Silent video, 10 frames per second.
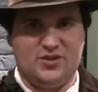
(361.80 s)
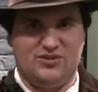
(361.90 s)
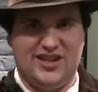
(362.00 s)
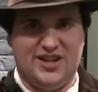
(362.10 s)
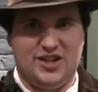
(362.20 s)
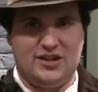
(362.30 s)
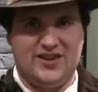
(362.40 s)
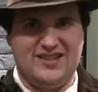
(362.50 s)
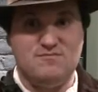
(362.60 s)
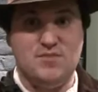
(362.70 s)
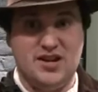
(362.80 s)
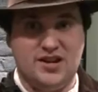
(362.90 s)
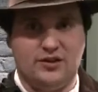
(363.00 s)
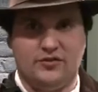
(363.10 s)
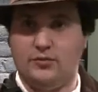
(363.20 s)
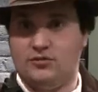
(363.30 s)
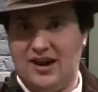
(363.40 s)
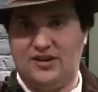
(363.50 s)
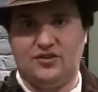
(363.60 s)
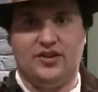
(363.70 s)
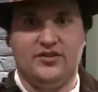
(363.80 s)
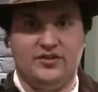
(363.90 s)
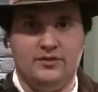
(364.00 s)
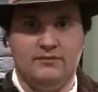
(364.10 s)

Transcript: why you should never get minions from Craigslist.